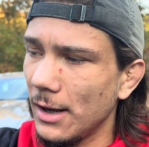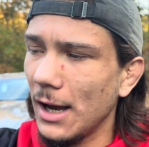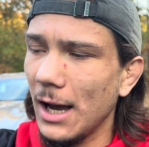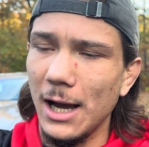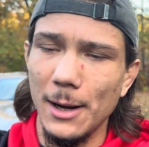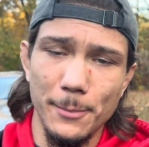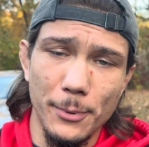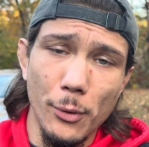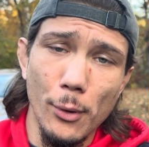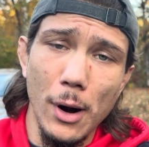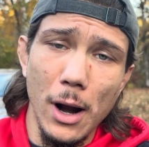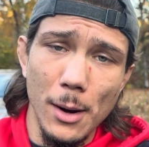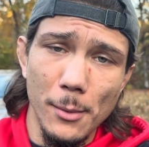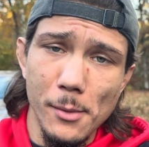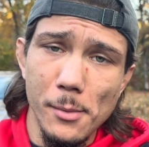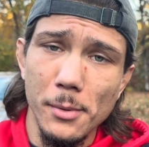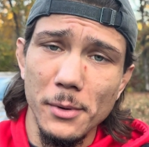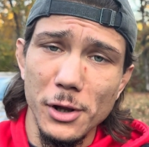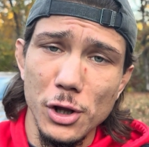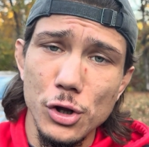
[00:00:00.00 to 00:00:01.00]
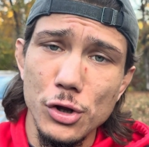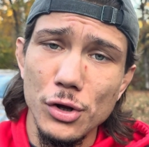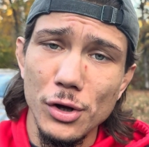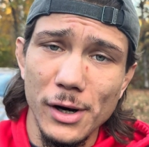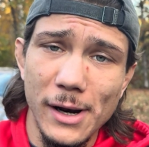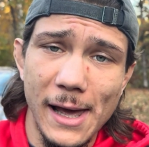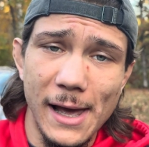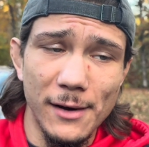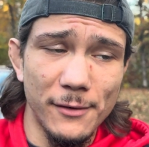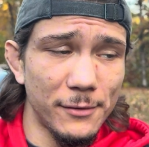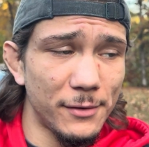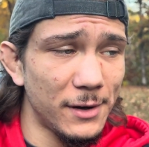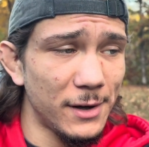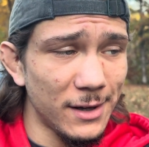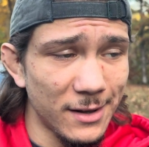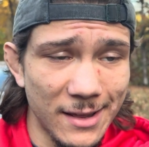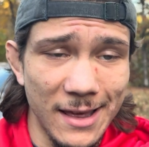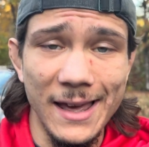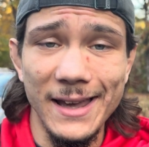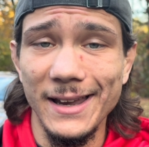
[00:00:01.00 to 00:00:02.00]
I probably should have
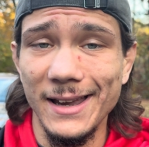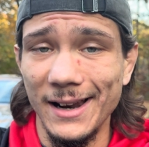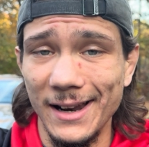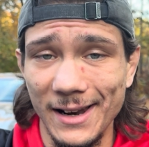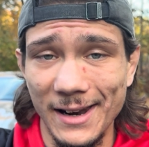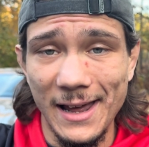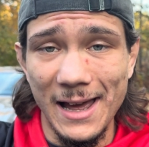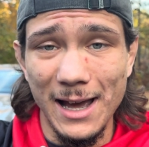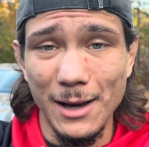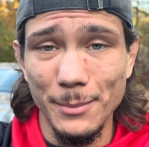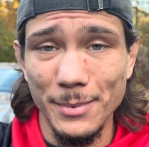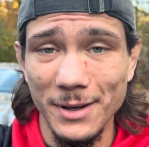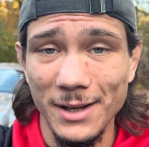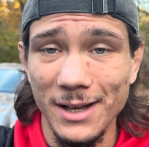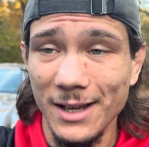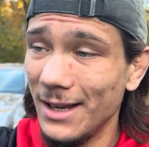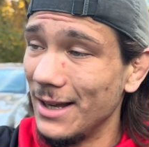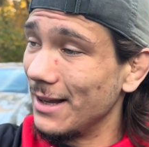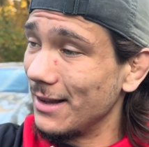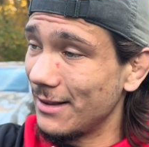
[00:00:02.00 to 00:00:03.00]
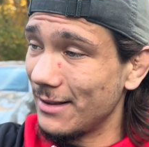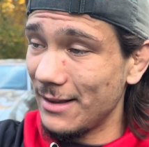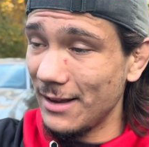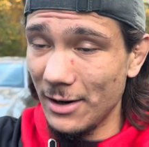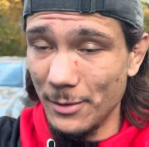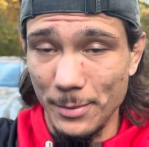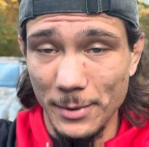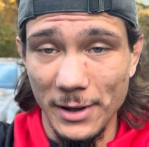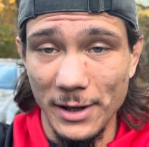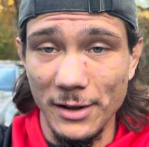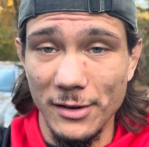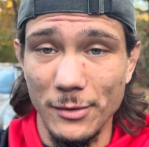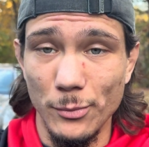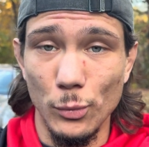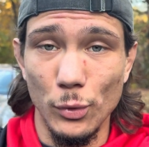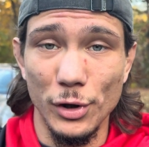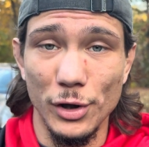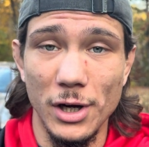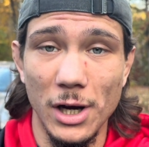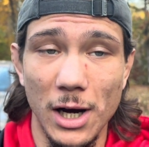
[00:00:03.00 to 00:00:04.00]
taken a nap instead of playing some
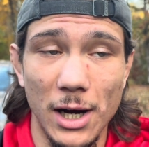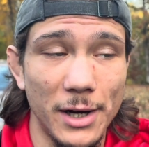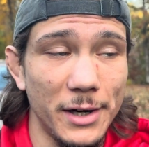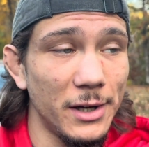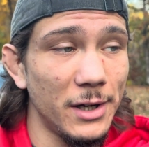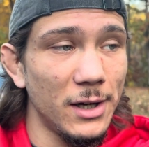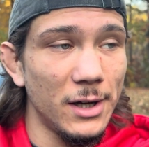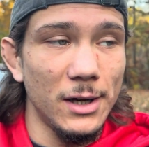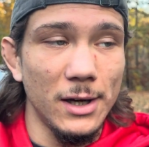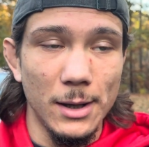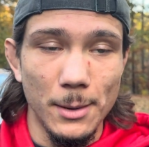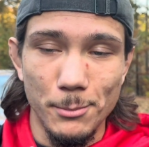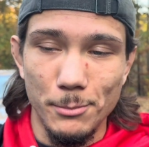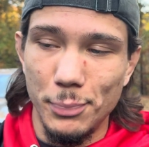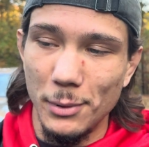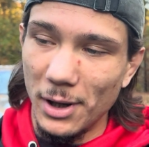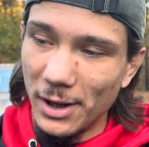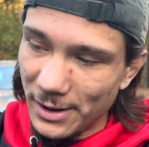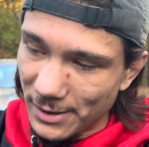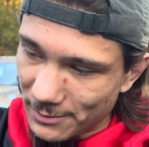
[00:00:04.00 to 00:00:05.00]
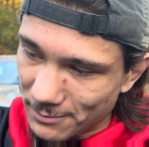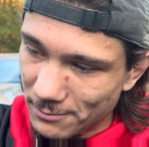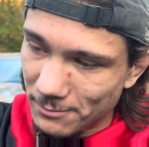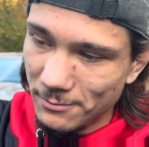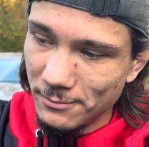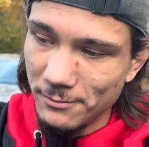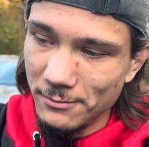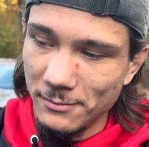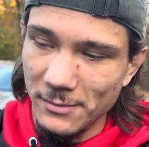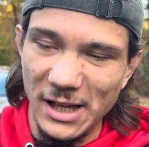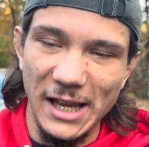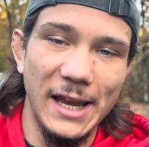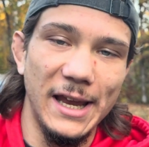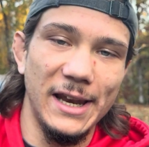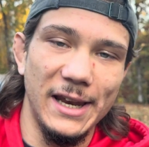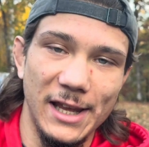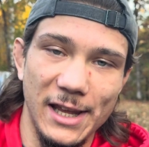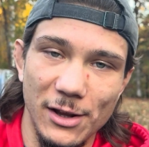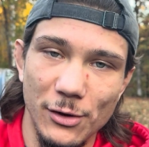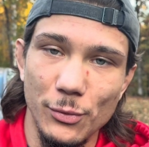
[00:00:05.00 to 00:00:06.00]
more COD, but
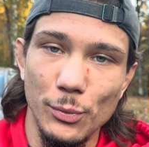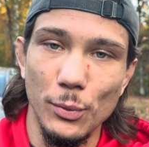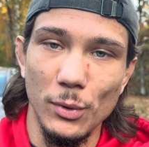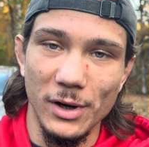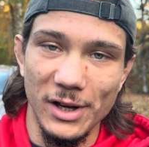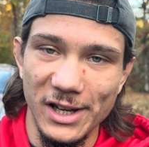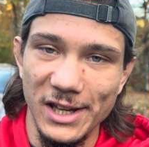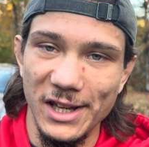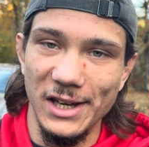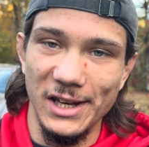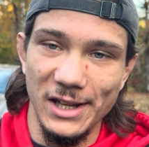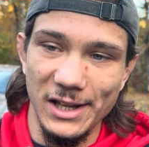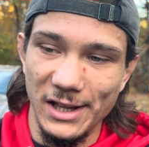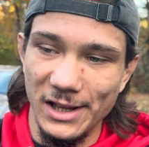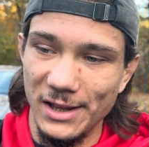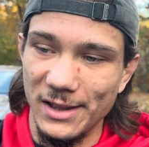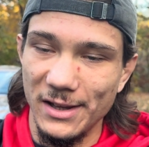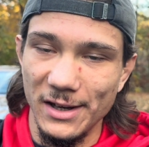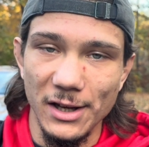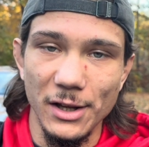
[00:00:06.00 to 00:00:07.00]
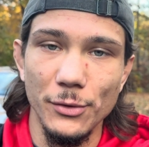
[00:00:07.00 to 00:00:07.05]
it is what it is.